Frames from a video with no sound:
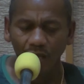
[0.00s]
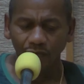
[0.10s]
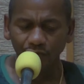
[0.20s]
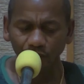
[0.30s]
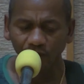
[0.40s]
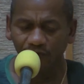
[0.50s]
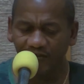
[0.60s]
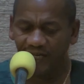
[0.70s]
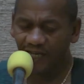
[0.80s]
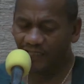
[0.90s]
Through the
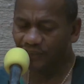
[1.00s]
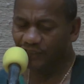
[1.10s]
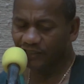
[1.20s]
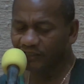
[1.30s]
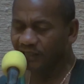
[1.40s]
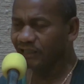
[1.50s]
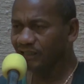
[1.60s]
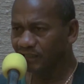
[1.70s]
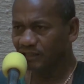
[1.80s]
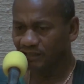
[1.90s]
valley
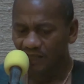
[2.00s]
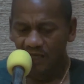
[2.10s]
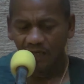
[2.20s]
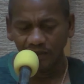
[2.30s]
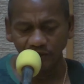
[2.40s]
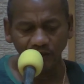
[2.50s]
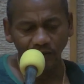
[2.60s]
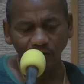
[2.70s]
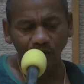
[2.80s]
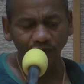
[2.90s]
and
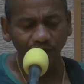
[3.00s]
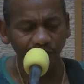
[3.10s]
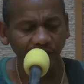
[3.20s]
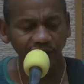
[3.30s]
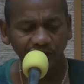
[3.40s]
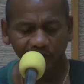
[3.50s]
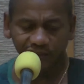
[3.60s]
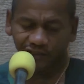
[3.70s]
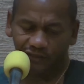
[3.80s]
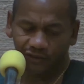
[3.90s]
over the
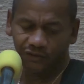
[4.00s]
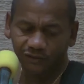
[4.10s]
hill.